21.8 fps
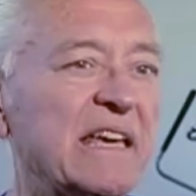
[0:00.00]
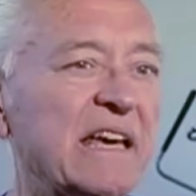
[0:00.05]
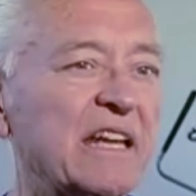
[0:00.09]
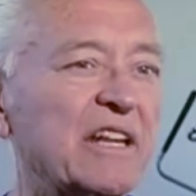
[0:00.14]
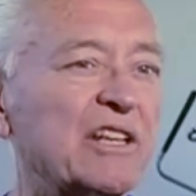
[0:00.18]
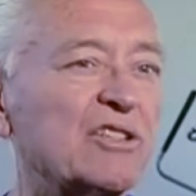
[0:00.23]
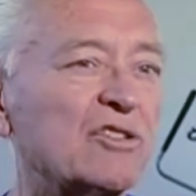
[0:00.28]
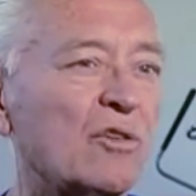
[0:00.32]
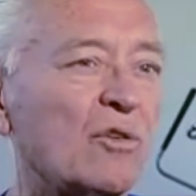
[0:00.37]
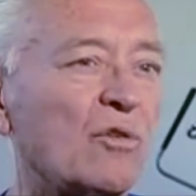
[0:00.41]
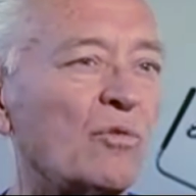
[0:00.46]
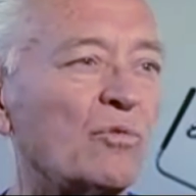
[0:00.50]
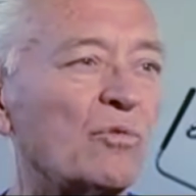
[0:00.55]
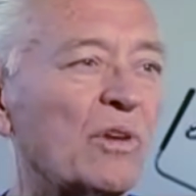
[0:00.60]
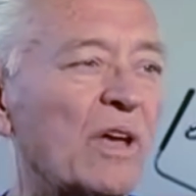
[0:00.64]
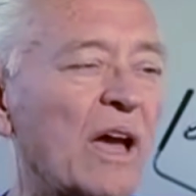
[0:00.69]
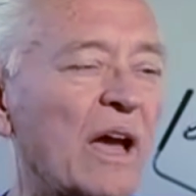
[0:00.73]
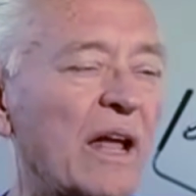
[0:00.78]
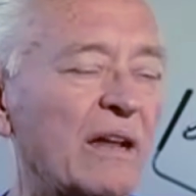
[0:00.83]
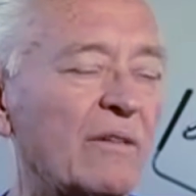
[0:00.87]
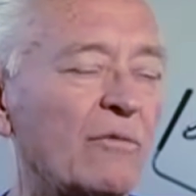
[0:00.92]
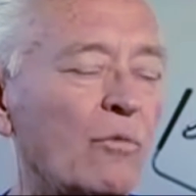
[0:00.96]
He had his
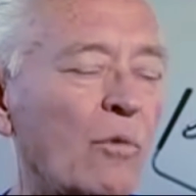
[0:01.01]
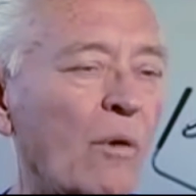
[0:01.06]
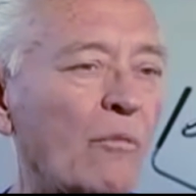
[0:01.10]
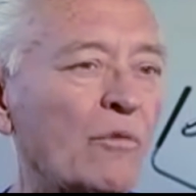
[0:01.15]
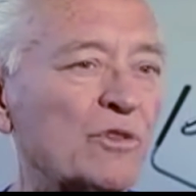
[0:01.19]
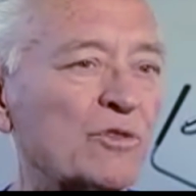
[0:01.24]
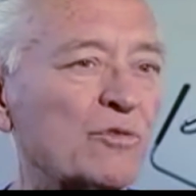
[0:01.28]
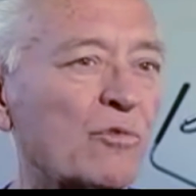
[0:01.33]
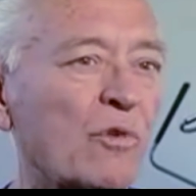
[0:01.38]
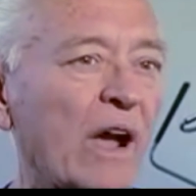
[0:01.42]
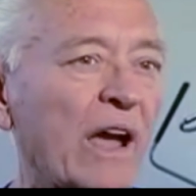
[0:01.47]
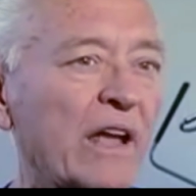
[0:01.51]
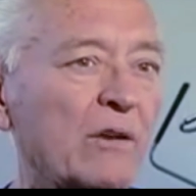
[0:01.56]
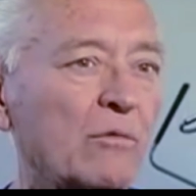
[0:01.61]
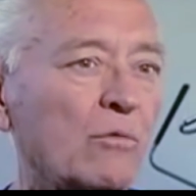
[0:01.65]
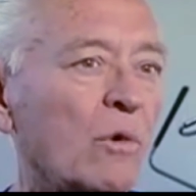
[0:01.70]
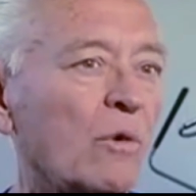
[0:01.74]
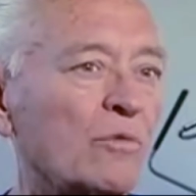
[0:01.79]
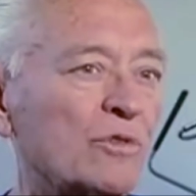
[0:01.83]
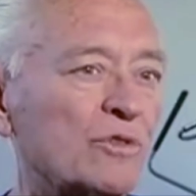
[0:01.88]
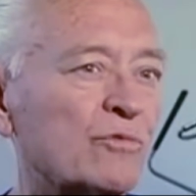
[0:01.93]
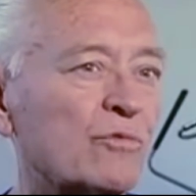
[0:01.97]
own kind of what was
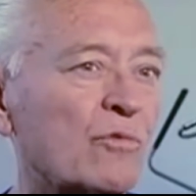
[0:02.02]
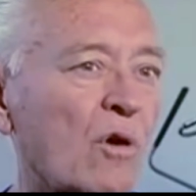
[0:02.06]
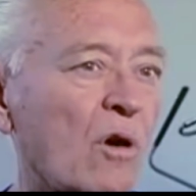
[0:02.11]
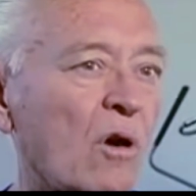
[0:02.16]
right and what was